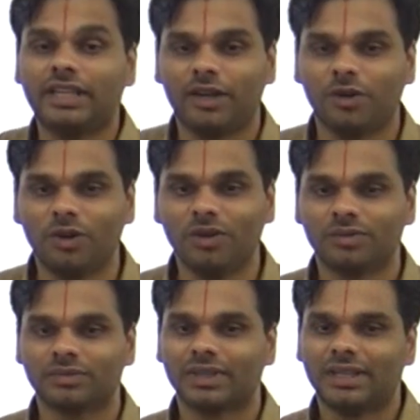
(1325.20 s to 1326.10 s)
will they do?
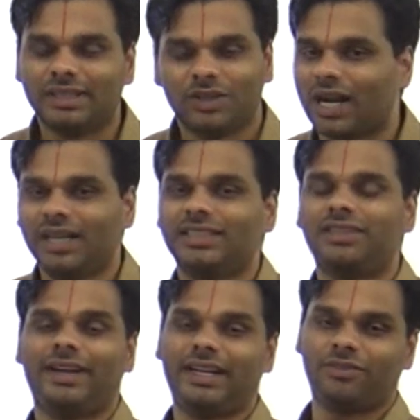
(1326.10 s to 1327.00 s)
You can't
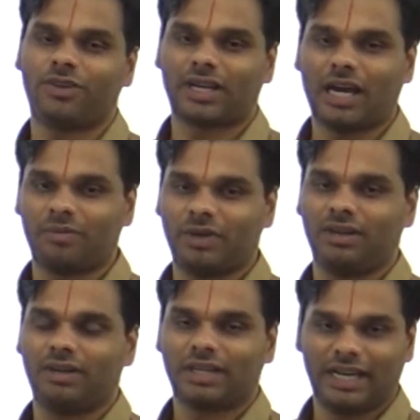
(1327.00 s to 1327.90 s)
sit waiting for
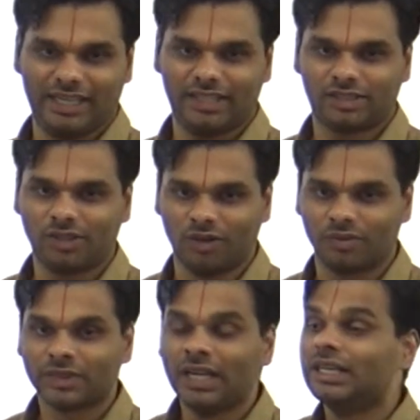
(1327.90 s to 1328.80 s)
carbon credits,
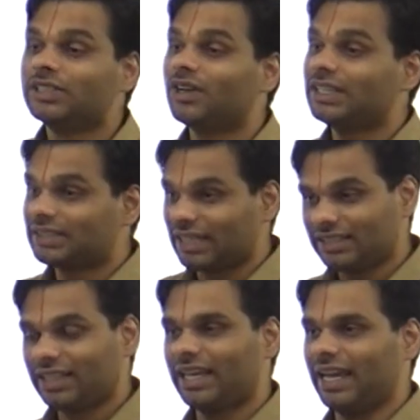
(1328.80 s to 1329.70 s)
no. So in
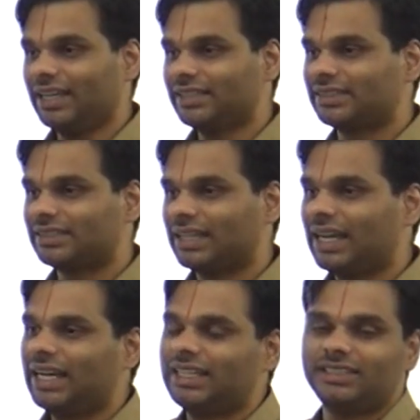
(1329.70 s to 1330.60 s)
such a case,
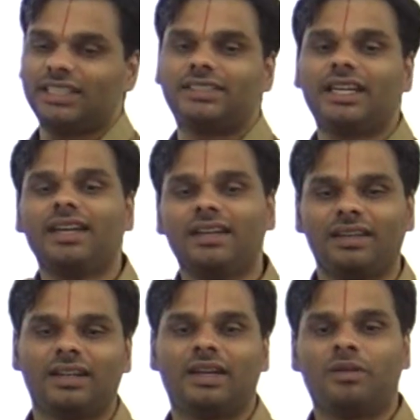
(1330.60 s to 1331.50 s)
it is just a
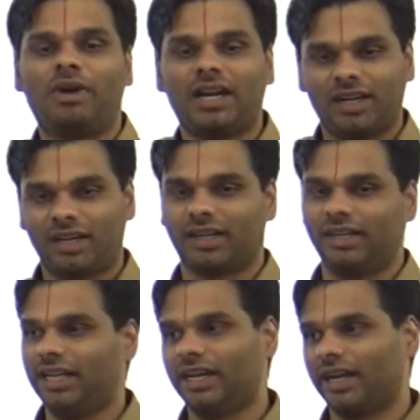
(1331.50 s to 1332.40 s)

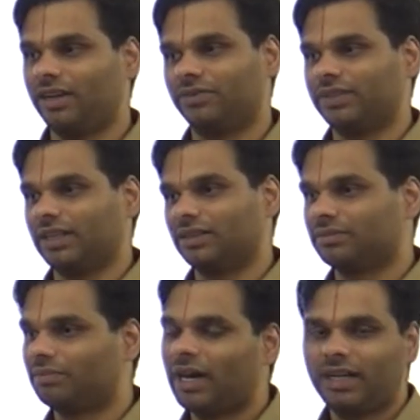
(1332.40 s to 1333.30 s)
barter deal kind of thing.
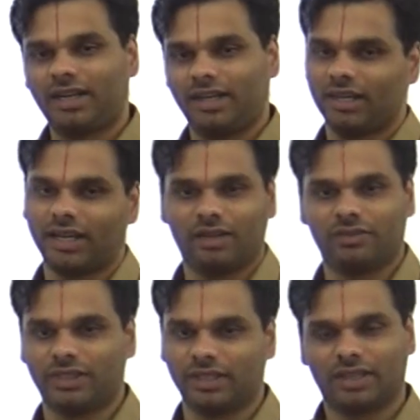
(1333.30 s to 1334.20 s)

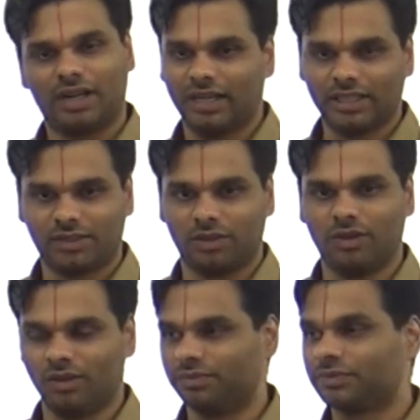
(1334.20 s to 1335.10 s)

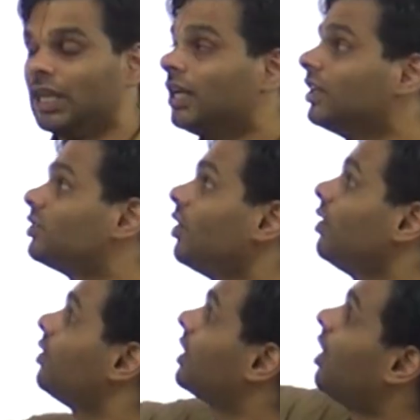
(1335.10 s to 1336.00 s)
Understood? No.
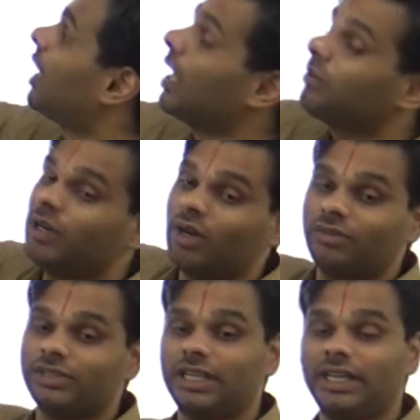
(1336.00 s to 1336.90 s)
So carbon
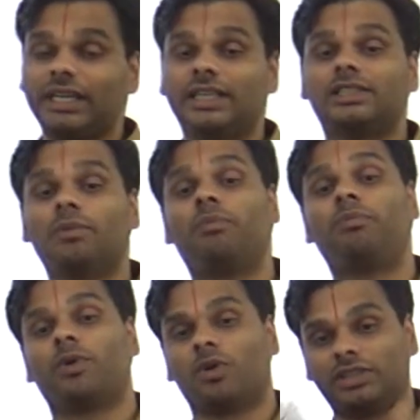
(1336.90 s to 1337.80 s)
offsetting is a
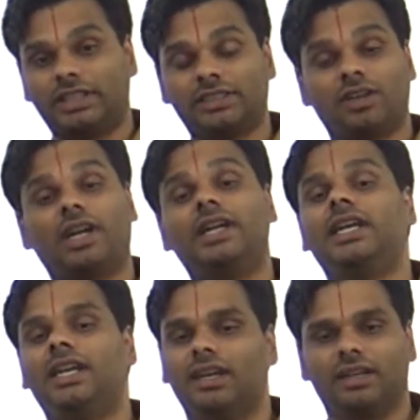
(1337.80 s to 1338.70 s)
process or a
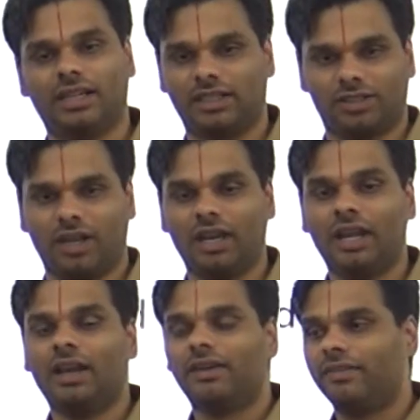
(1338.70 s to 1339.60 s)
deal, that's all,
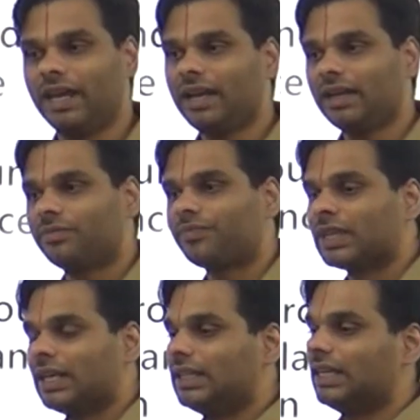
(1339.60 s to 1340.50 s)
where
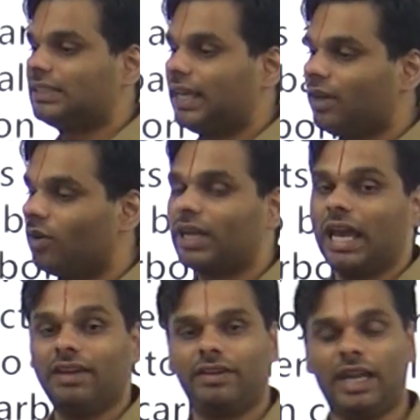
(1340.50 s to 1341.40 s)
they are saying,
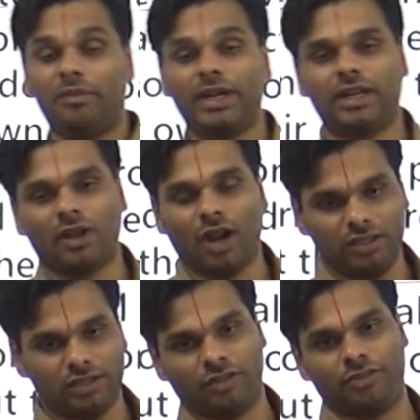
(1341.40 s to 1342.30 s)
okay, I will emit
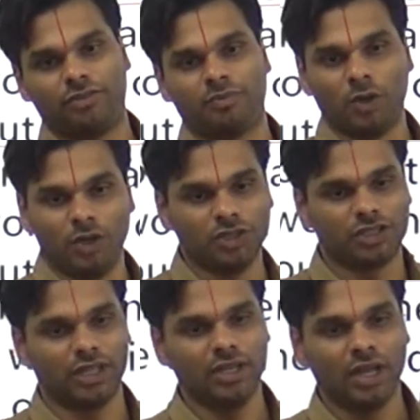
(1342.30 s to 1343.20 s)
lots of
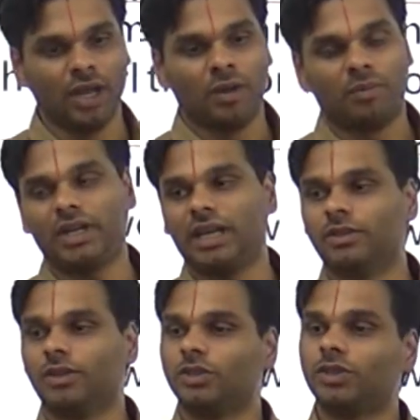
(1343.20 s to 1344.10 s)
pollution, but
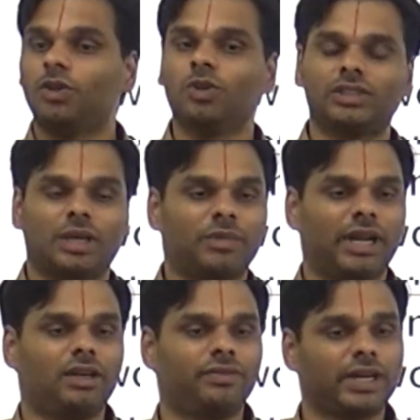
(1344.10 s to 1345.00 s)
I will also do some
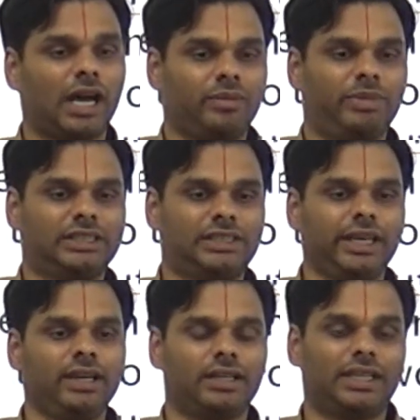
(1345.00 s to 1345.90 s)
kind of a carbon
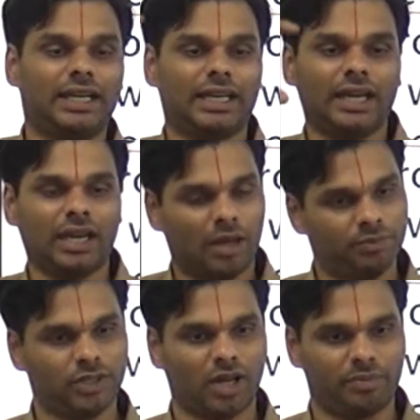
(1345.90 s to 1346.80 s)
sink that can
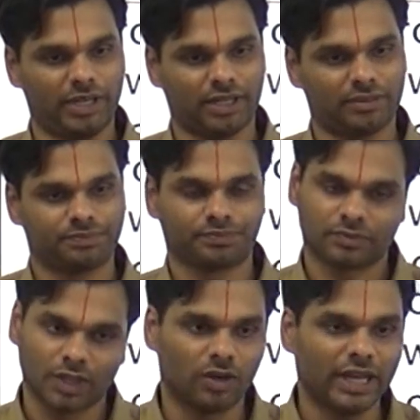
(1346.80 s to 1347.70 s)
absorb it.
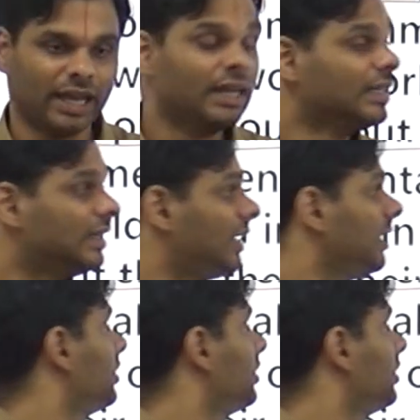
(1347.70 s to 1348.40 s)
Okay, that